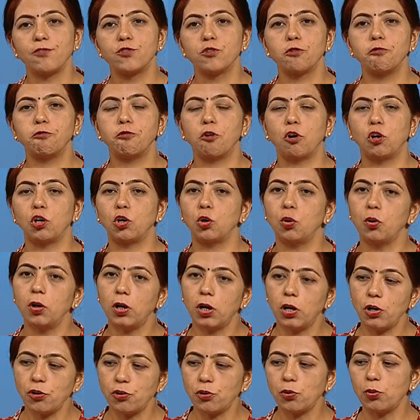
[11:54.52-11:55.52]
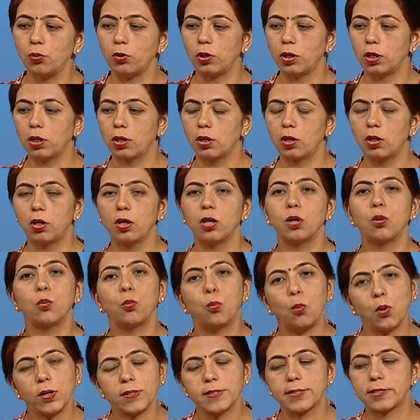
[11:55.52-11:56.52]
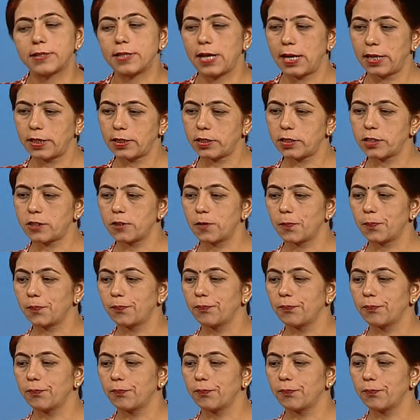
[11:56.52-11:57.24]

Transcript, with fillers: to follow a rule. What's that?